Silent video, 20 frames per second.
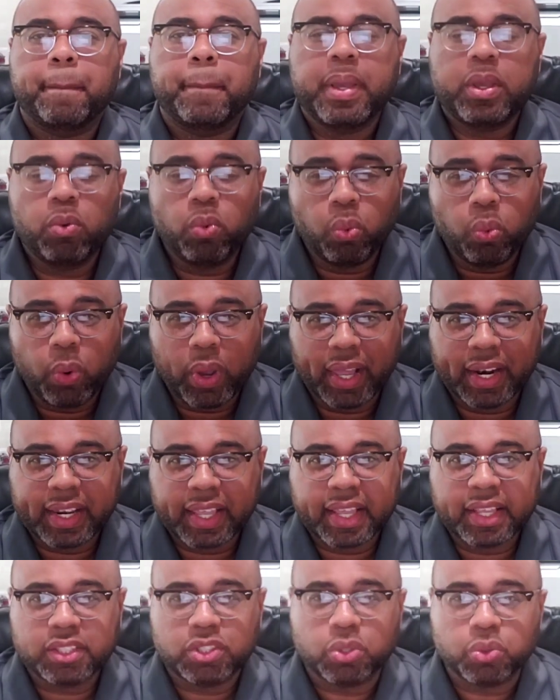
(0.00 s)
Be
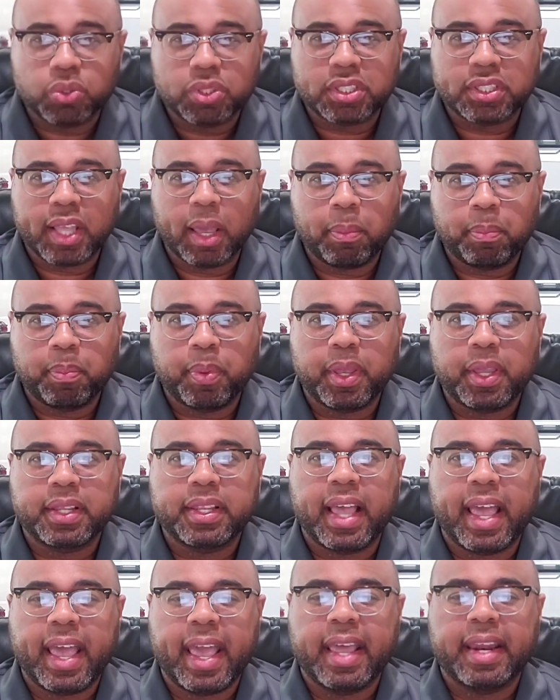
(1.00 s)
willing to step
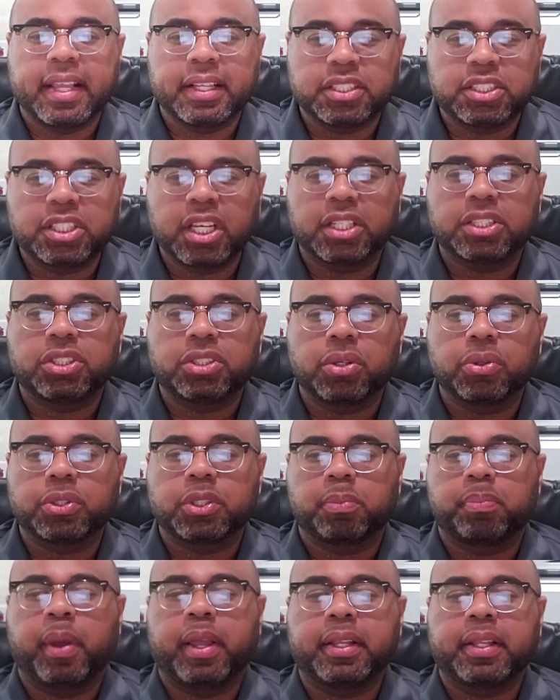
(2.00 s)
in and adjust your
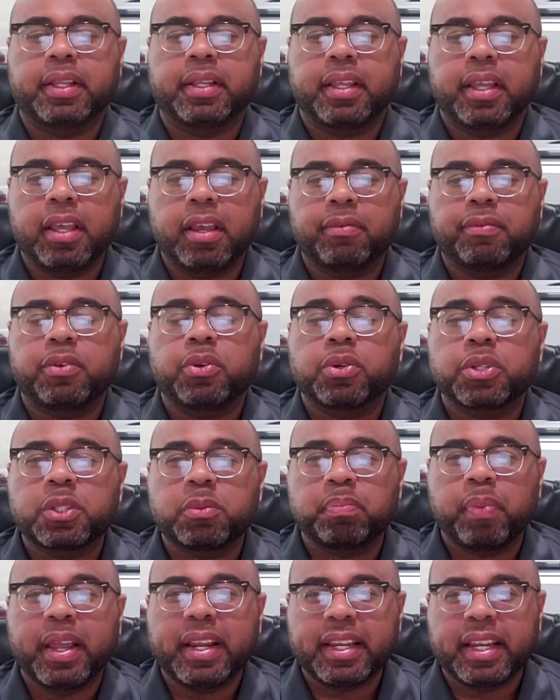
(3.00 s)
spending if you're
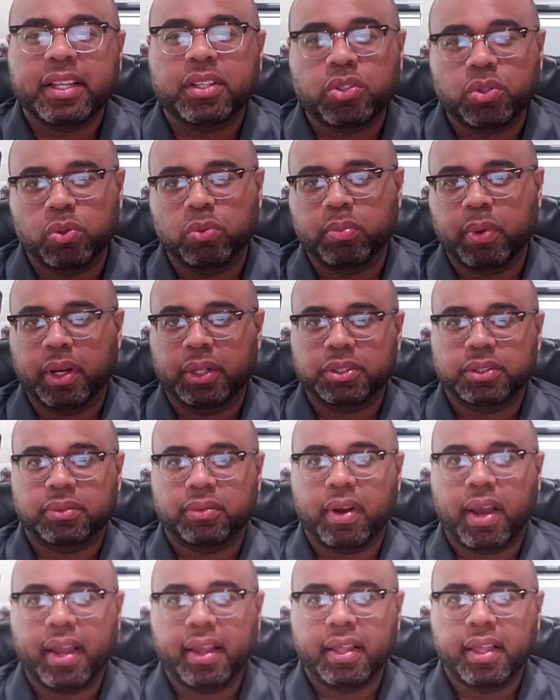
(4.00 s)
spending too much,
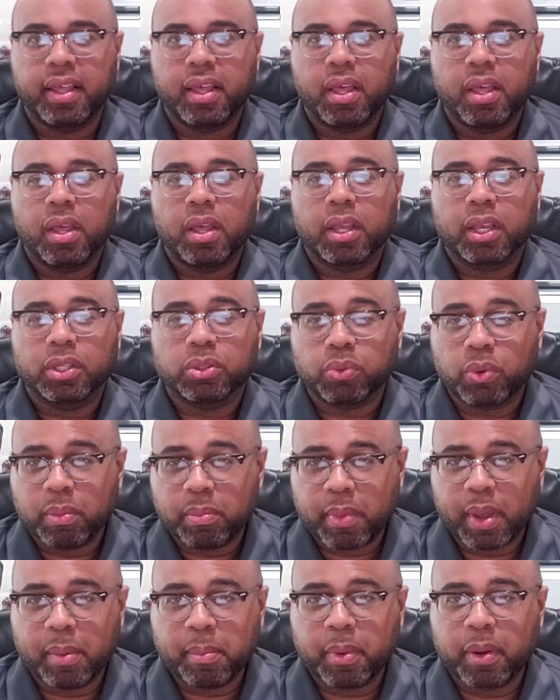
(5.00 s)
right? Because
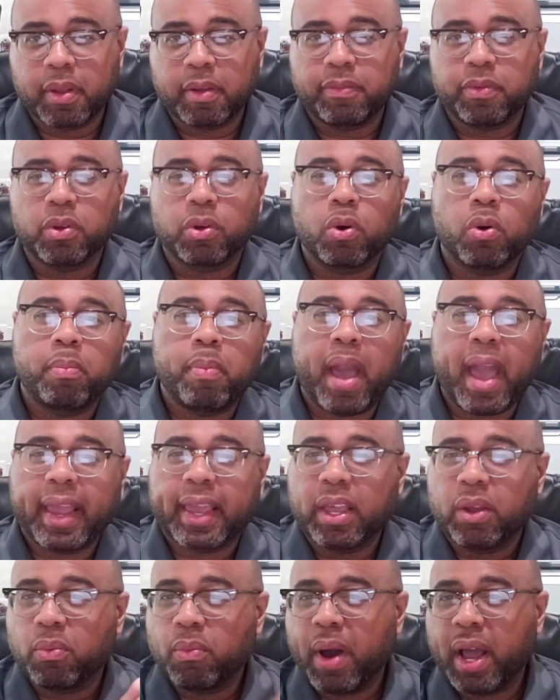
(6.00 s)
remember, if you go
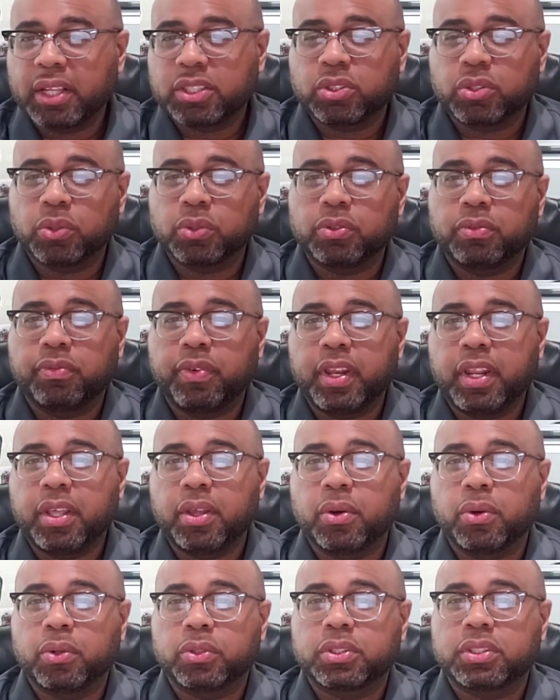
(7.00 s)
back and watch those
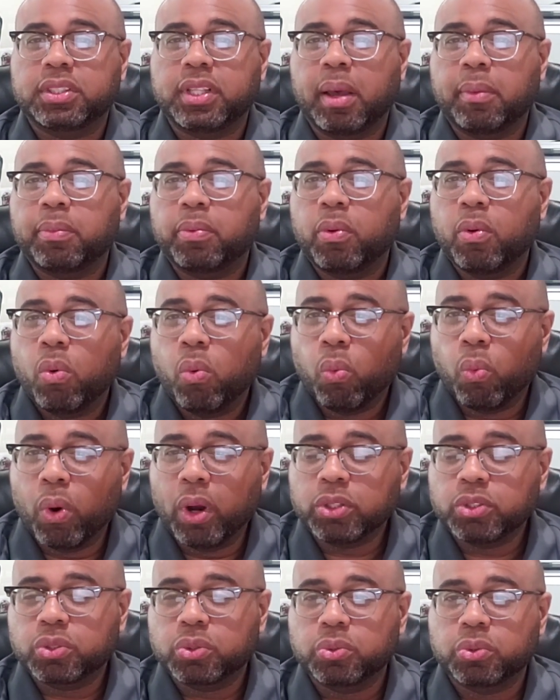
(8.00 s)
videos, step
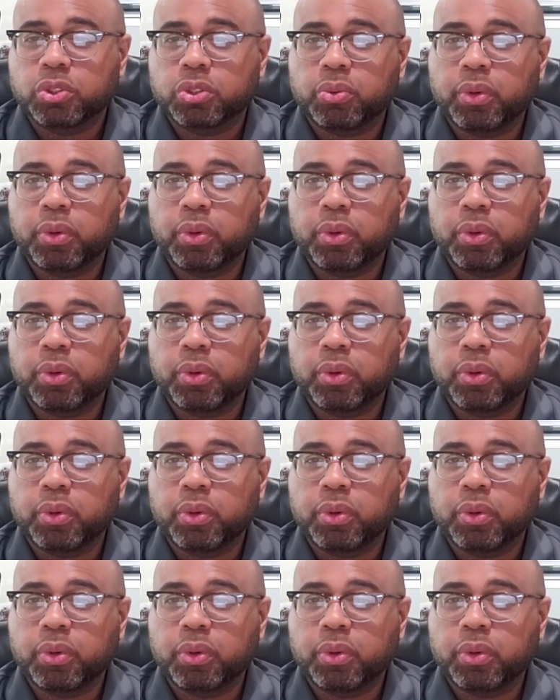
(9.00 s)
1 through